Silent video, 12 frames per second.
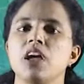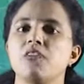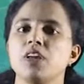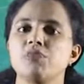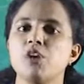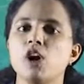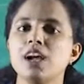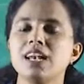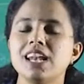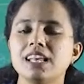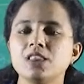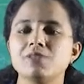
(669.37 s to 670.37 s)
When focal
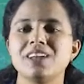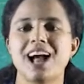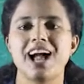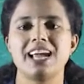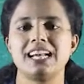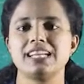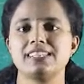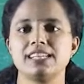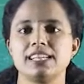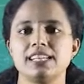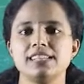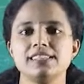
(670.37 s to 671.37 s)
length of the eye lens
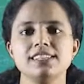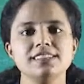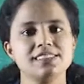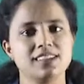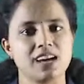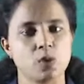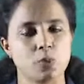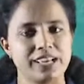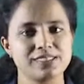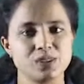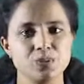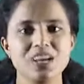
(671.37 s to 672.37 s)
increases,
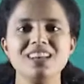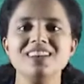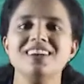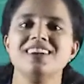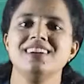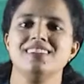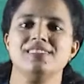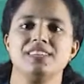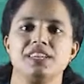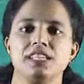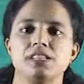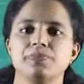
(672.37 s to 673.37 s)
curvature will
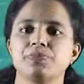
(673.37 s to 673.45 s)
decrease.